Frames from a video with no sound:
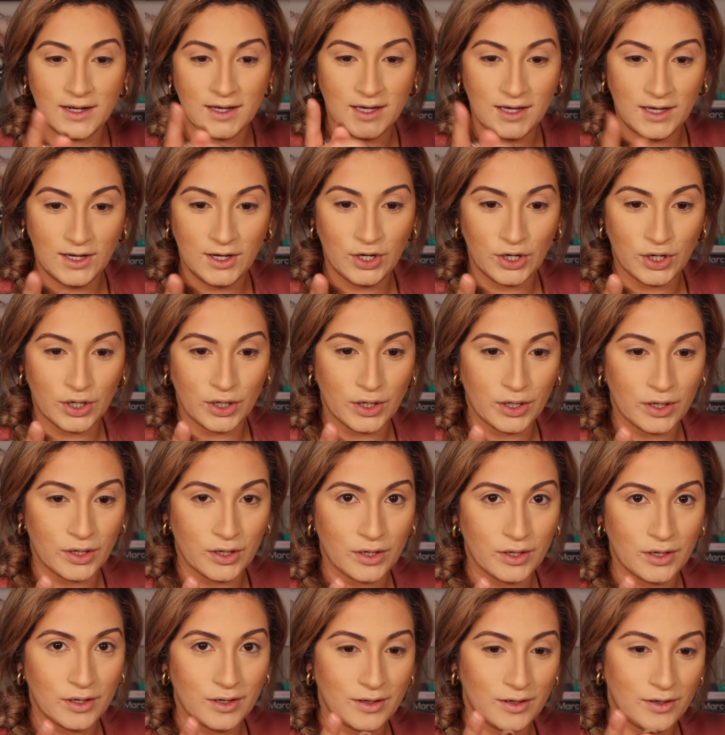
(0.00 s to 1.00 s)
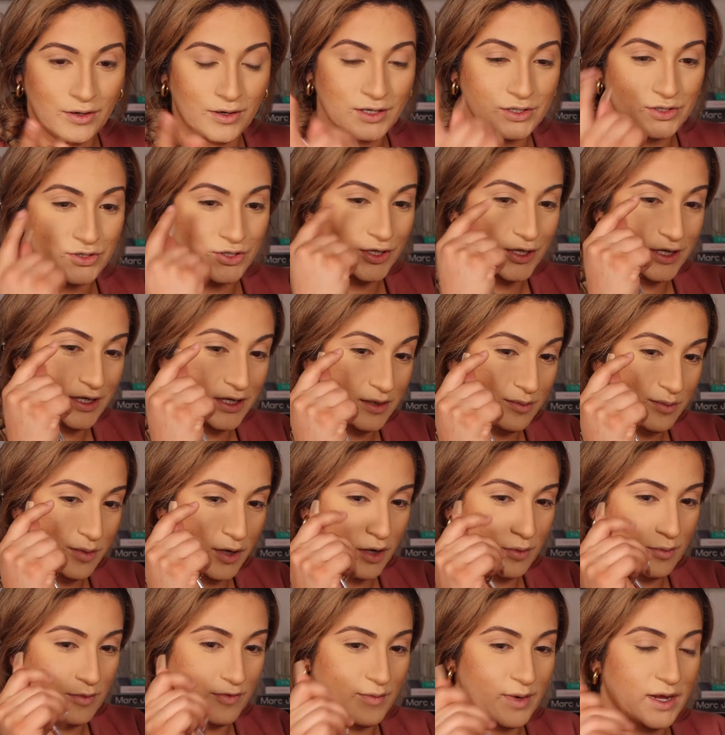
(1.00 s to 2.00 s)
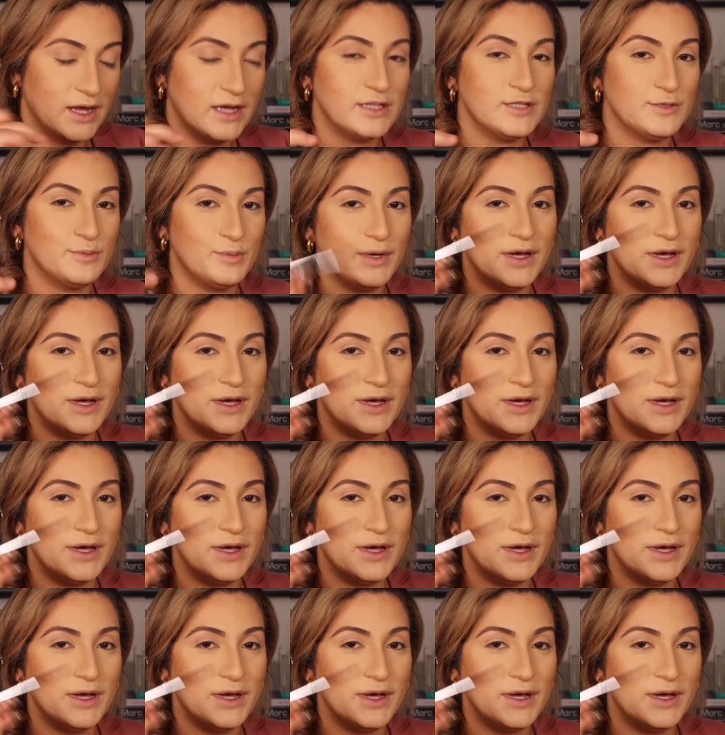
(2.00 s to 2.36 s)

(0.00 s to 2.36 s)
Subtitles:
here, you guys are looking at the bottom of my eyes.